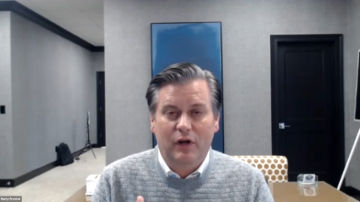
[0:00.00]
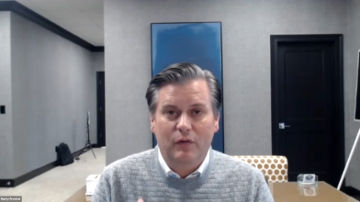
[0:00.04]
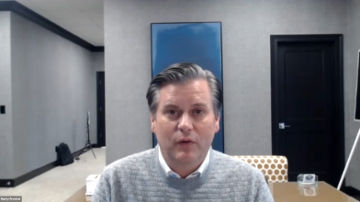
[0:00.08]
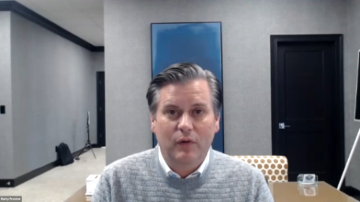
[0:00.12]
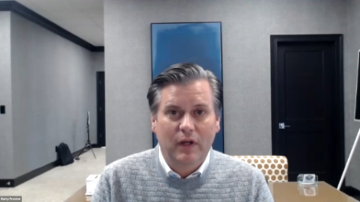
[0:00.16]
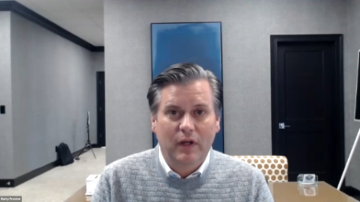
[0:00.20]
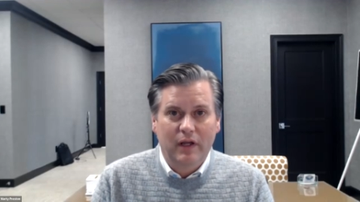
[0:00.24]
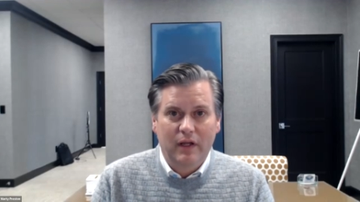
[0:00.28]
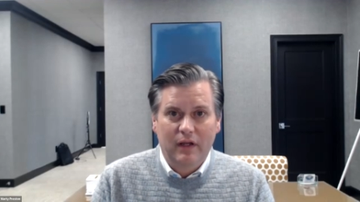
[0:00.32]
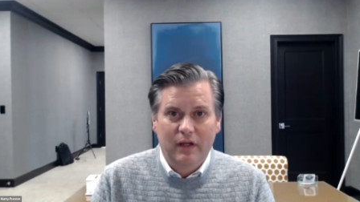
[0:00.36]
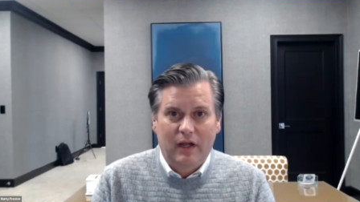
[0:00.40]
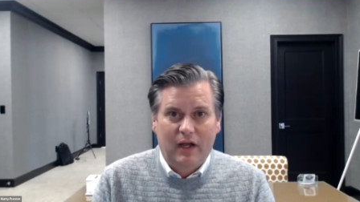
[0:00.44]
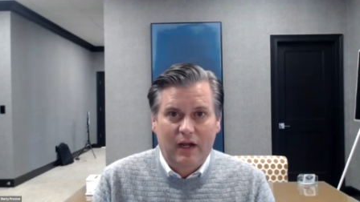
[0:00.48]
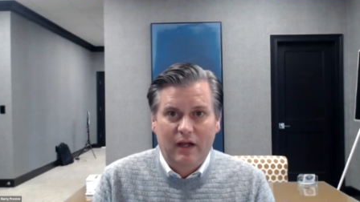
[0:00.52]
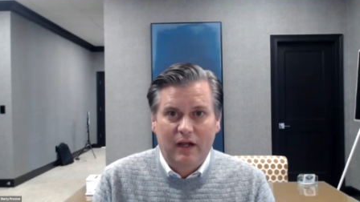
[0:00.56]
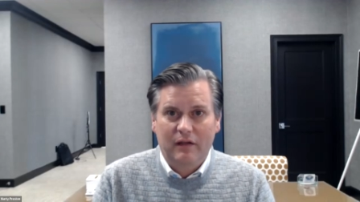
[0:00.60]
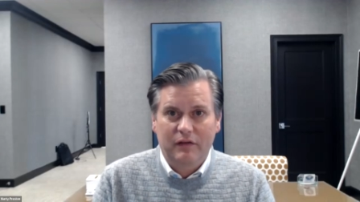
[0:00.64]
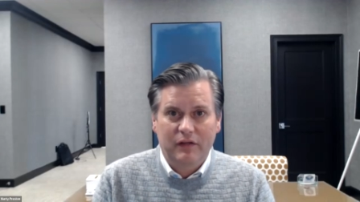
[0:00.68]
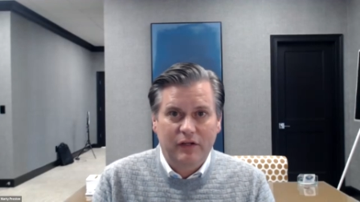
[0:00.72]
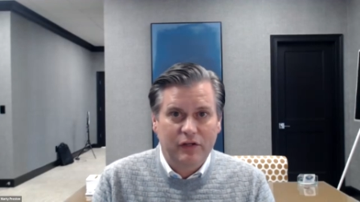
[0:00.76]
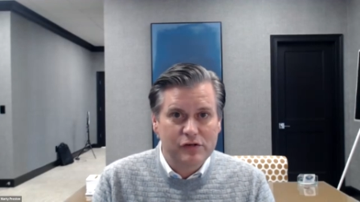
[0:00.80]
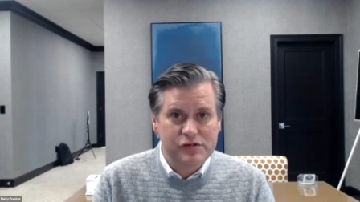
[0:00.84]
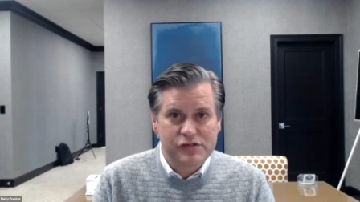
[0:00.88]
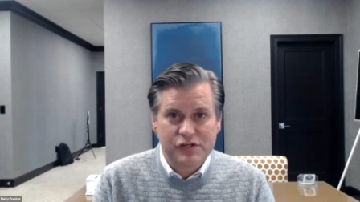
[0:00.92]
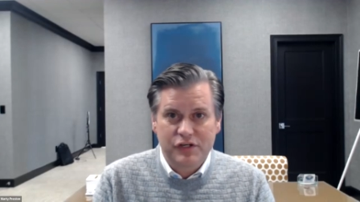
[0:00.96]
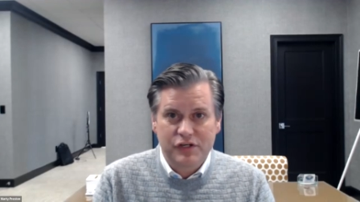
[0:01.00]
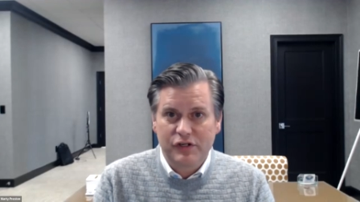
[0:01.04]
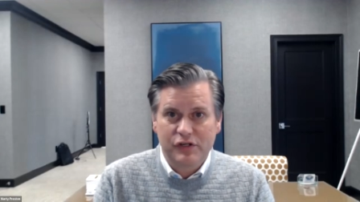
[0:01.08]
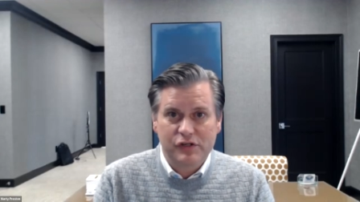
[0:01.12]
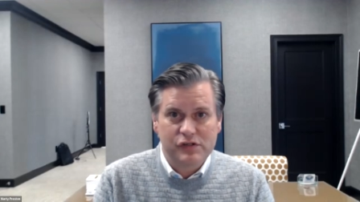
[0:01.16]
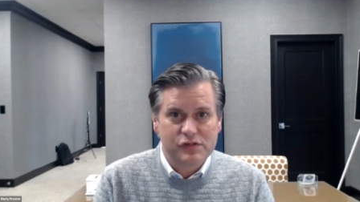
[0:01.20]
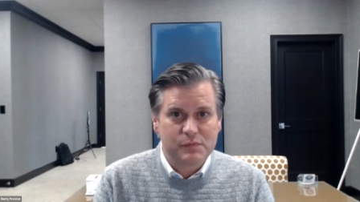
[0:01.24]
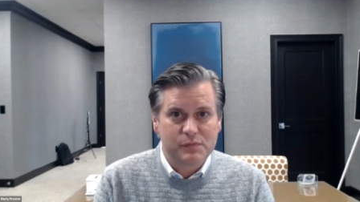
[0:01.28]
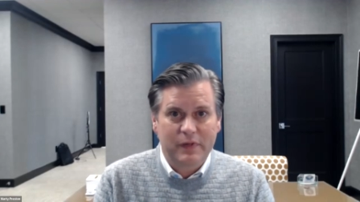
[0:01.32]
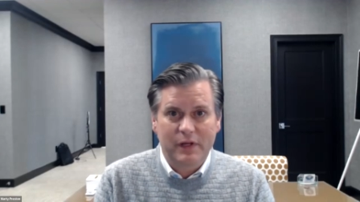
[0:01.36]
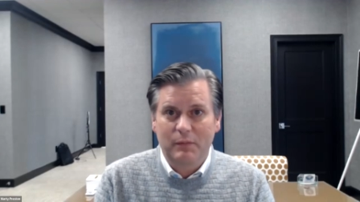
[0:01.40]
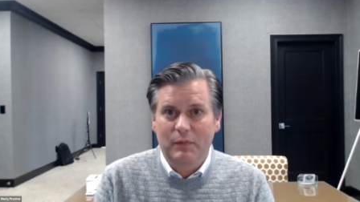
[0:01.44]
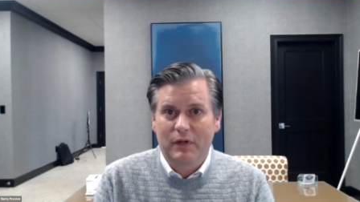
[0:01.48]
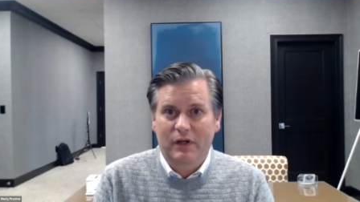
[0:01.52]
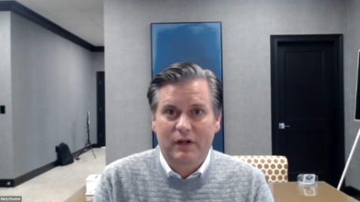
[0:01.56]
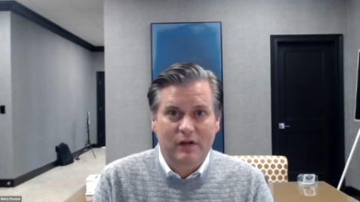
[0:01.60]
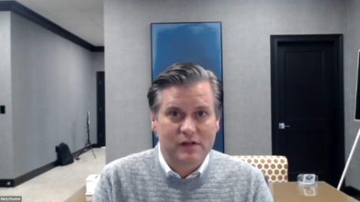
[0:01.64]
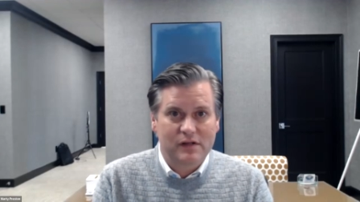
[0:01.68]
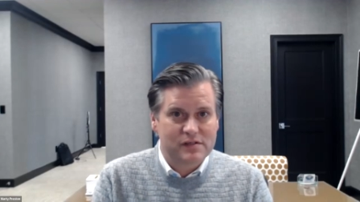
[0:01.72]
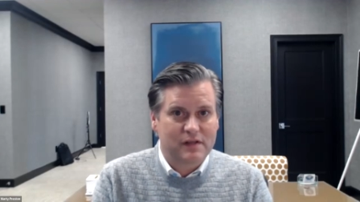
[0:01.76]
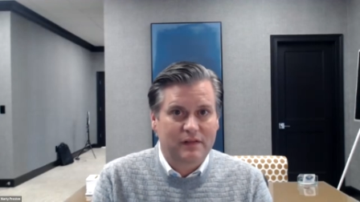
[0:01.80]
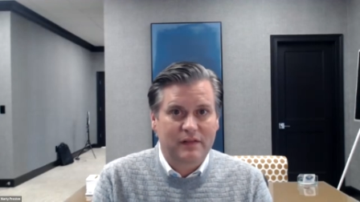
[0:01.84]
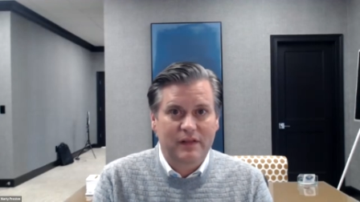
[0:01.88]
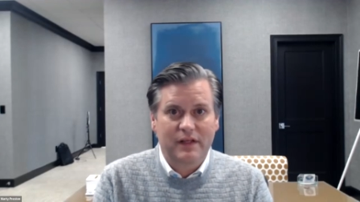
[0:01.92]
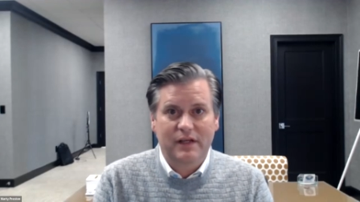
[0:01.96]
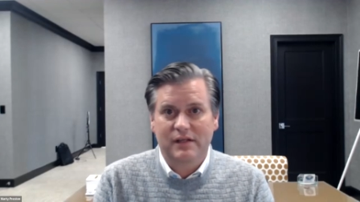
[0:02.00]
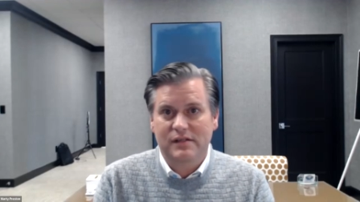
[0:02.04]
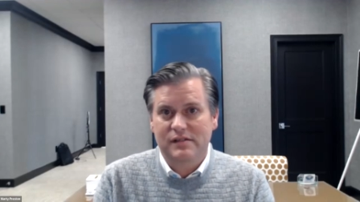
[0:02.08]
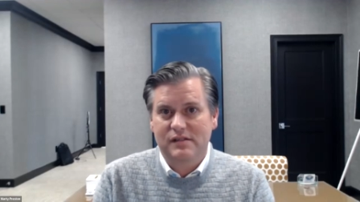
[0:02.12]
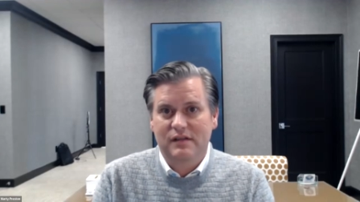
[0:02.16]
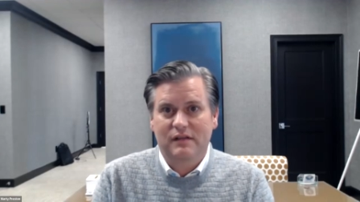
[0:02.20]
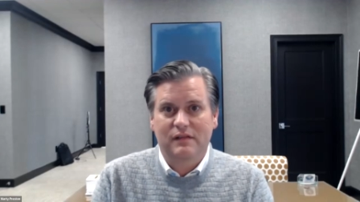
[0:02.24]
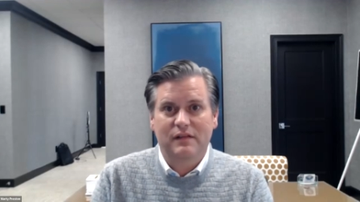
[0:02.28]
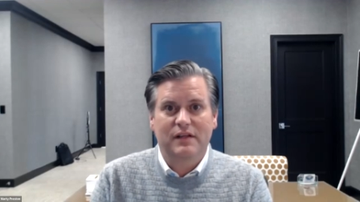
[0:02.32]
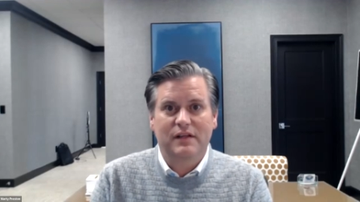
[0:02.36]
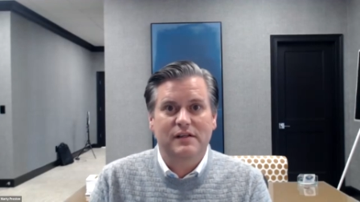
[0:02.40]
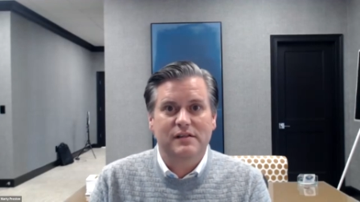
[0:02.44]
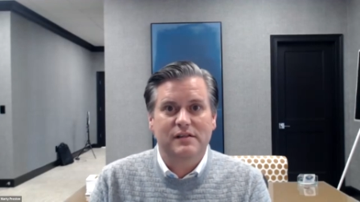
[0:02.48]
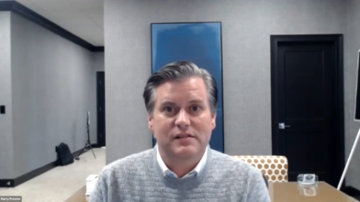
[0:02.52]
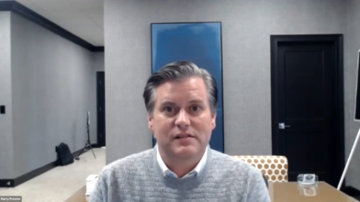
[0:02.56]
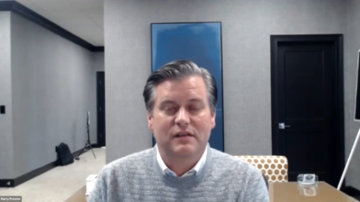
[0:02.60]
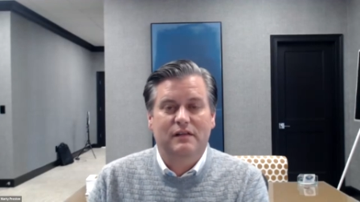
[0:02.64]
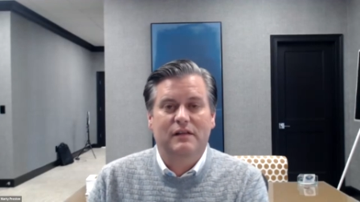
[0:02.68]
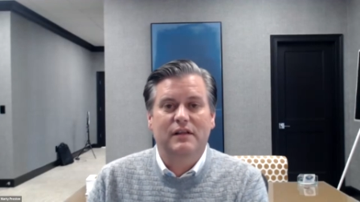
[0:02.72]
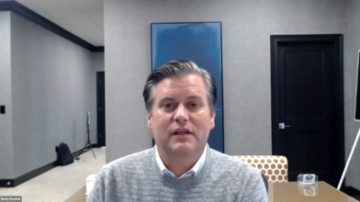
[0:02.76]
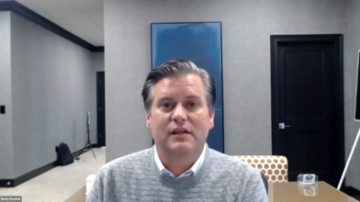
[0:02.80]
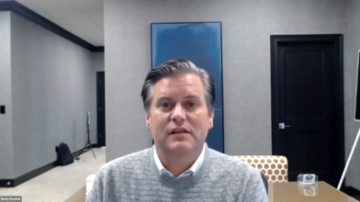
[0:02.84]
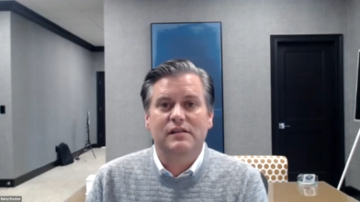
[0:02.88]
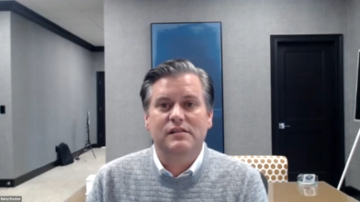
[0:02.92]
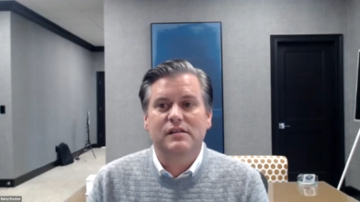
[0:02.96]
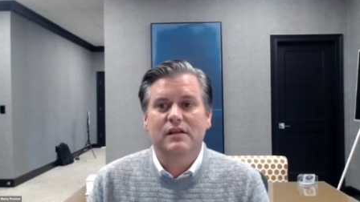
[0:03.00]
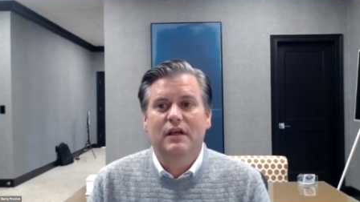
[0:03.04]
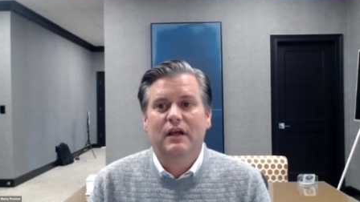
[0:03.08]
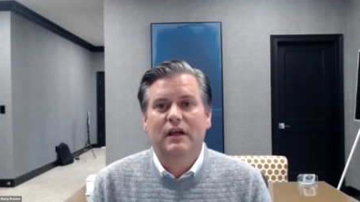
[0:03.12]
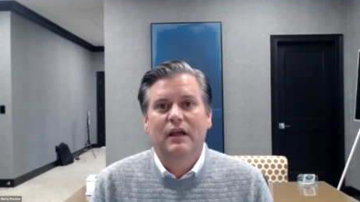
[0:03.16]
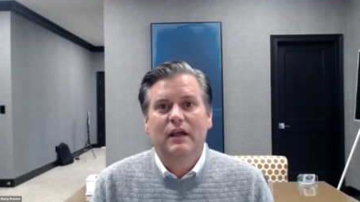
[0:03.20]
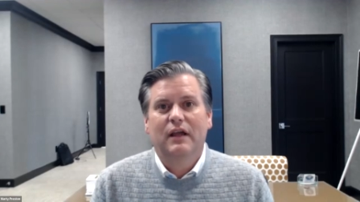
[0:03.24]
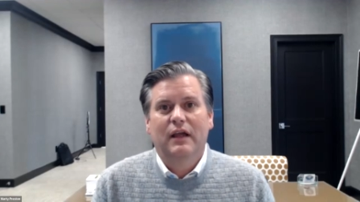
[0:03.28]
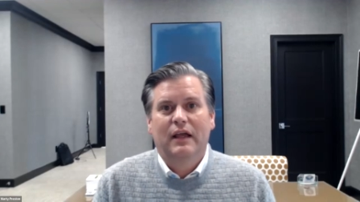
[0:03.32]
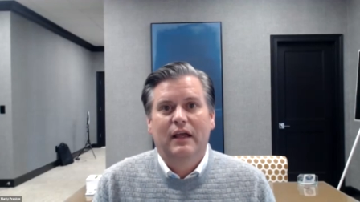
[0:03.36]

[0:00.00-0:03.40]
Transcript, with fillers: you know uh, you should use me because of this and this and this.